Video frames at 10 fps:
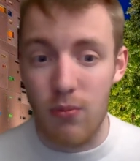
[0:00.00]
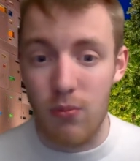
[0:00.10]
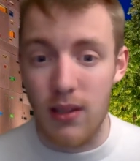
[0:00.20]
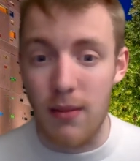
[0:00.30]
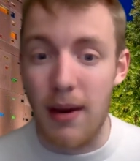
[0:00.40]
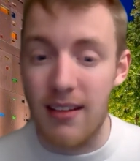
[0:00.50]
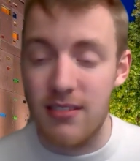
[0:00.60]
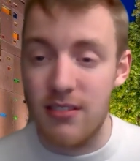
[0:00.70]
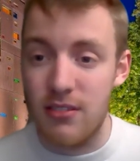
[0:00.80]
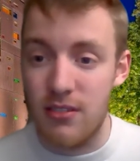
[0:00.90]
what the
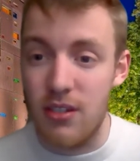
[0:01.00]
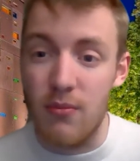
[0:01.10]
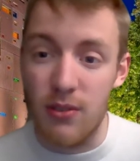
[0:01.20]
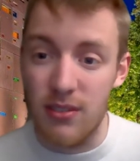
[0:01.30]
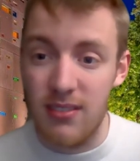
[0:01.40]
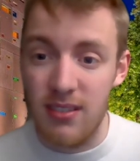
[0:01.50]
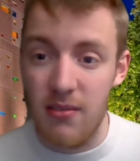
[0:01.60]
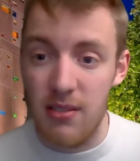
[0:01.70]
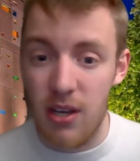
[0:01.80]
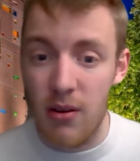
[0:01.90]
past 2 months or so
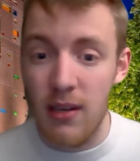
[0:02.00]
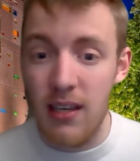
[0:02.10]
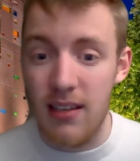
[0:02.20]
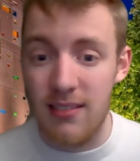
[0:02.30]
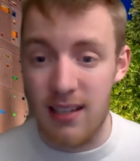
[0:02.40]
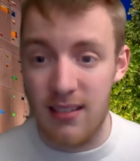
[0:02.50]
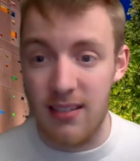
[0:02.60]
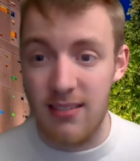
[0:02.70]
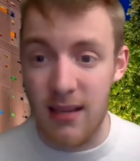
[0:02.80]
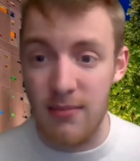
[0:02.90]
has shown me is that the
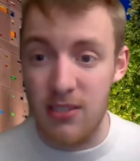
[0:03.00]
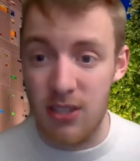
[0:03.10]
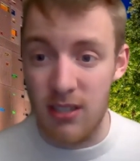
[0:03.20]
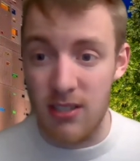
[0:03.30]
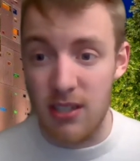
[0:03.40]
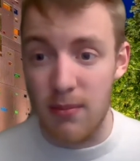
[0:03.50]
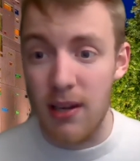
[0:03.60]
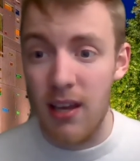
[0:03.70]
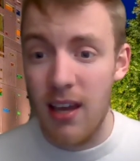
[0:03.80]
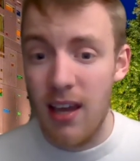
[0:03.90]
STEM teacher internship
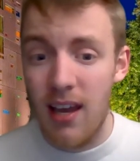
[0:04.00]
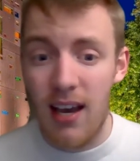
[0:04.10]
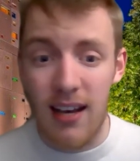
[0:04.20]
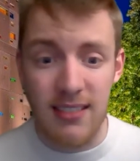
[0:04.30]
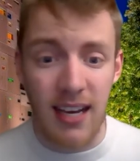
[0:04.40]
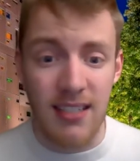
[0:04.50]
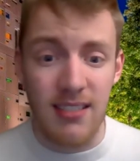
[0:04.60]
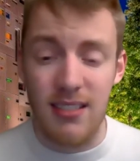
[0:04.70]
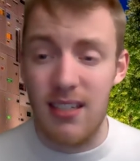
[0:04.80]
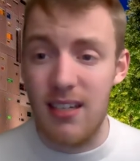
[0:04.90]
has had
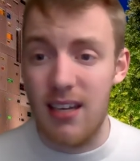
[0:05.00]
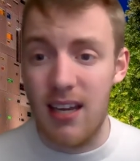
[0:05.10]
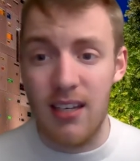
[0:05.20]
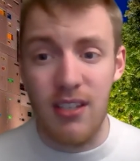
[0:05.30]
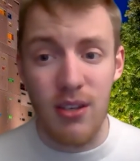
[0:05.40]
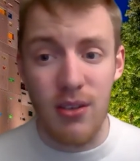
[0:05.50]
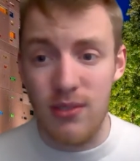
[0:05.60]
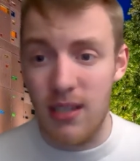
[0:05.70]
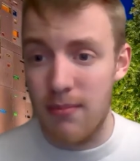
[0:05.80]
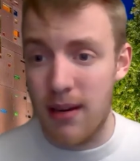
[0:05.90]
a
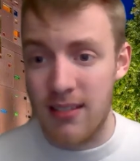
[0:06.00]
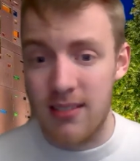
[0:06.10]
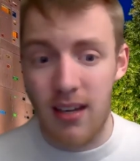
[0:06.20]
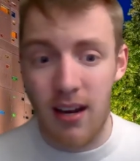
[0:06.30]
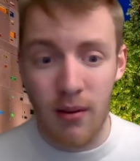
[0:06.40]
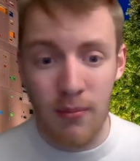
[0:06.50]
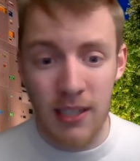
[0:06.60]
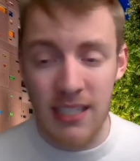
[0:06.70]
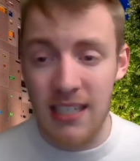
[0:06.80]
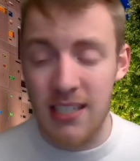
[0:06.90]
huge impact on my
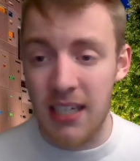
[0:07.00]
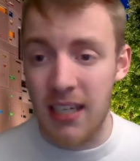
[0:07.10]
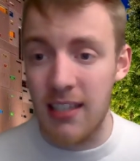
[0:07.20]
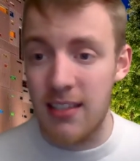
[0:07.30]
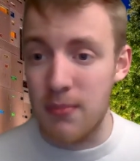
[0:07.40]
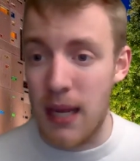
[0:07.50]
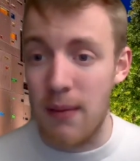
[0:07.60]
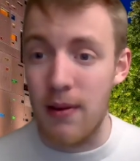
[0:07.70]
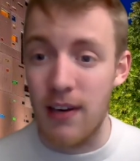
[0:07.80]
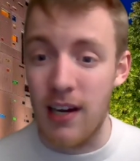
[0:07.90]
teaching. It's made
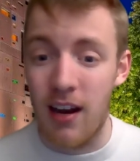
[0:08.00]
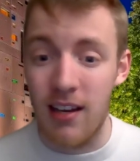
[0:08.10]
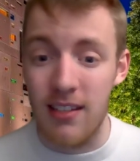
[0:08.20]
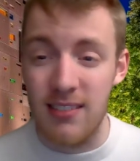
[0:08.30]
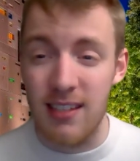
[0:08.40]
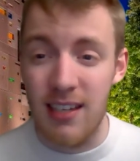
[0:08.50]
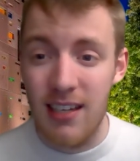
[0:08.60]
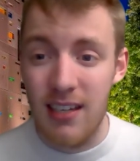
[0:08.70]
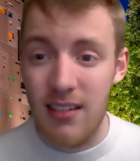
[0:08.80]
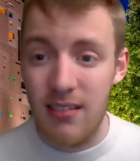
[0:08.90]
me realise
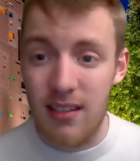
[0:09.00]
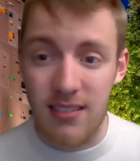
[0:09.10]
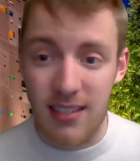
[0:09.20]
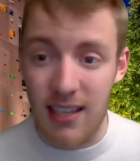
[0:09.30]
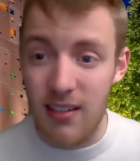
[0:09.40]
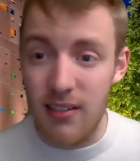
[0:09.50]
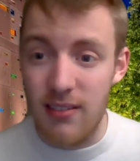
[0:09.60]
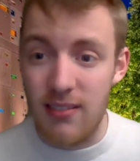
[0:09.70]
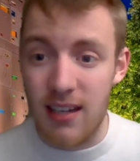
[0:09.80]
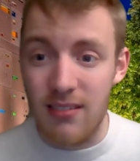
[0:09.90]
the
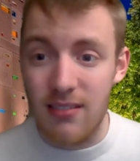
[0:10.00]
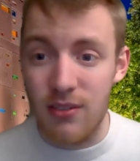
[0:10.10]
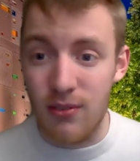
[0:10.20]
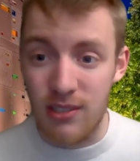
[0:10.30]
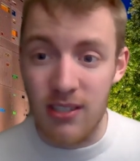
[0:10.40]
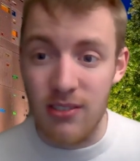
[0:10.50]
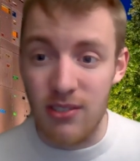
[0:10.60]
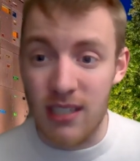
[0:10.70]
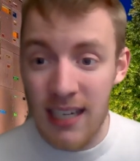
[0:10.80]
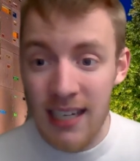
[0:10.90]
skills that young
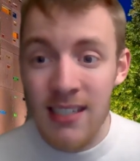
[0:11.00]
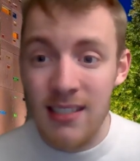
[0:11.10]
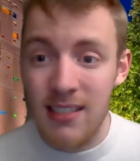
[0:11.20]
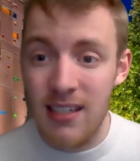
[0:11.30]
children need